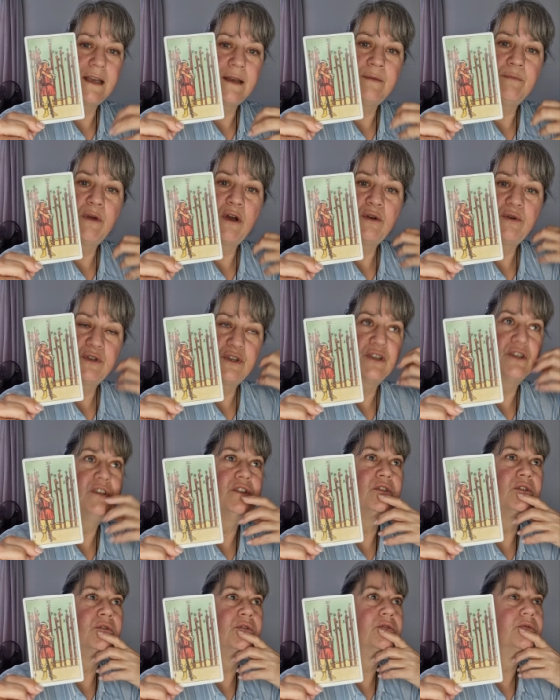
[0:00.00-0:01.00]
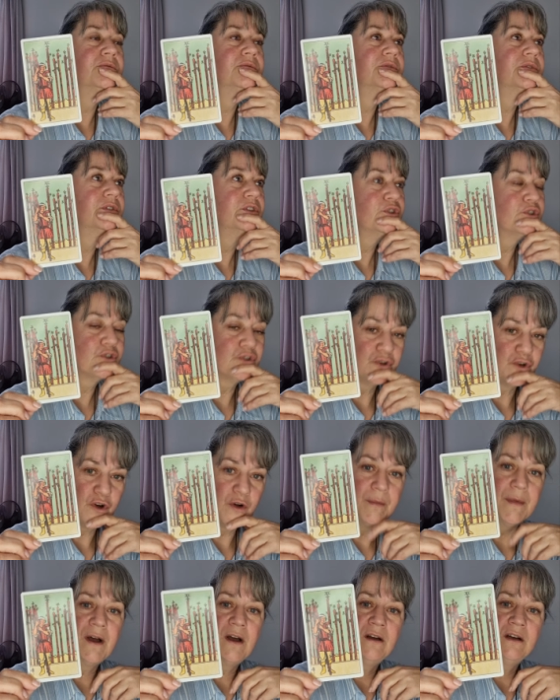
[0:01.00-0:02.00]
emotional
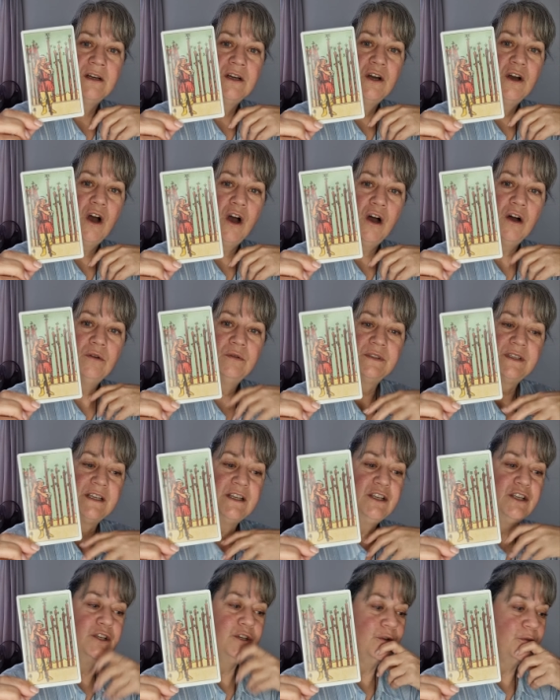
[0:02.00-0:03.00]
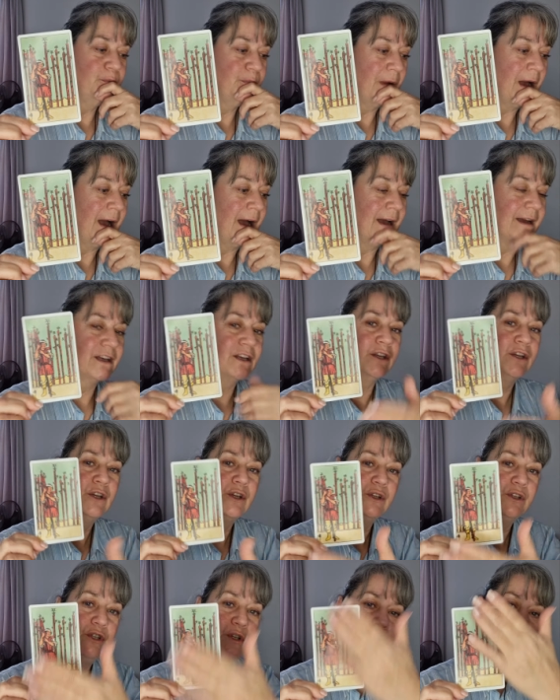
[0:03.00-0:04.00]
trauma holding you back
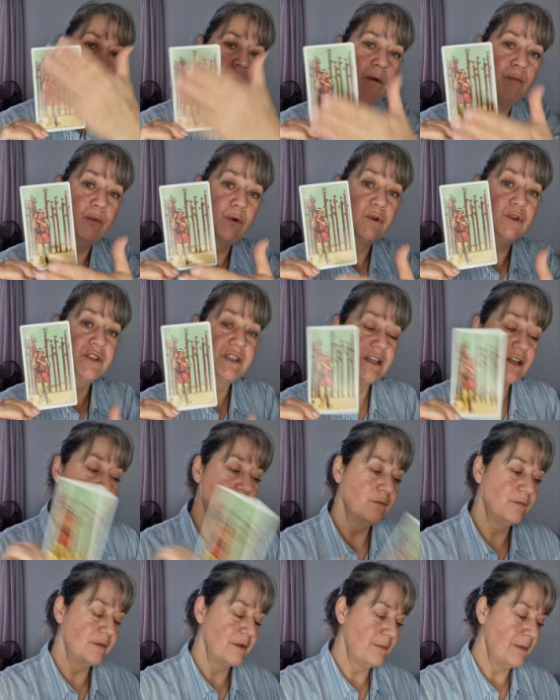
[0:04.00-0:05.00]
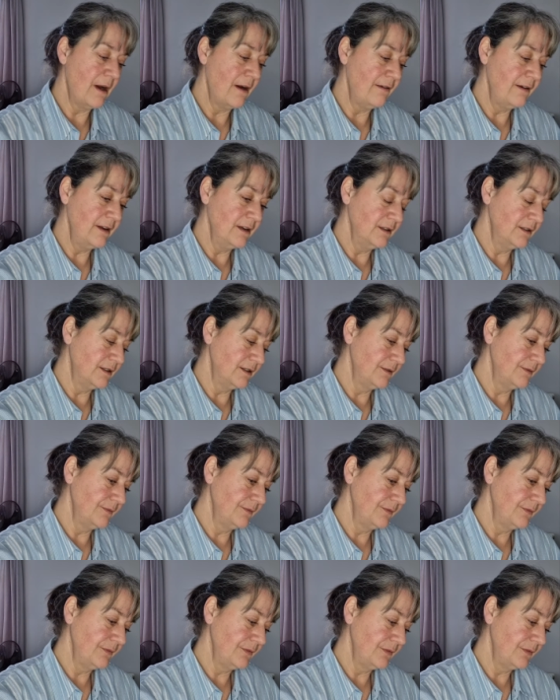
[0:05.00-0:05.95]
you are putting up the barriers.